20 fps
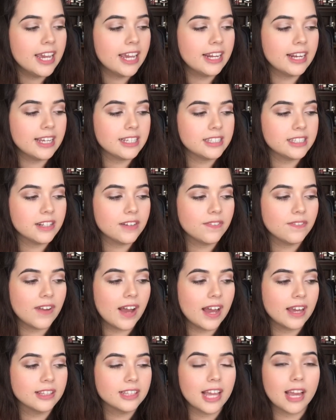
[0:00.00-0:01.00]
and I did
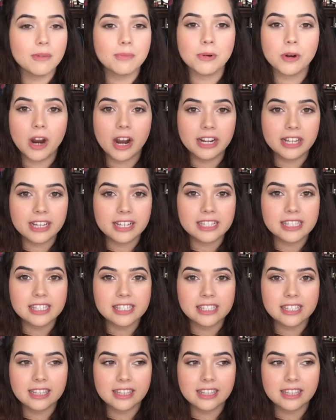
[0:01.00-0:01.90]
find that products